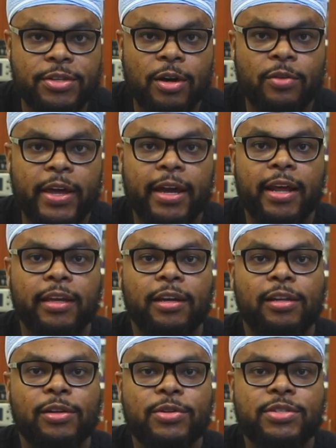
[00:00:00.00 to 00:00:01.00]
So that kind of
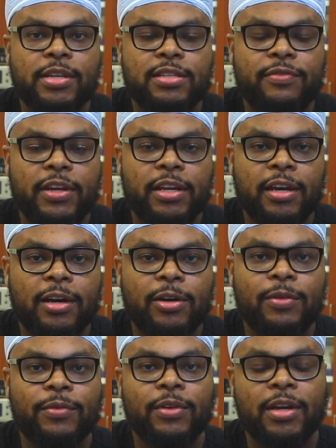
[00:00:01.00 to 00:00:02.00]
concludes this video.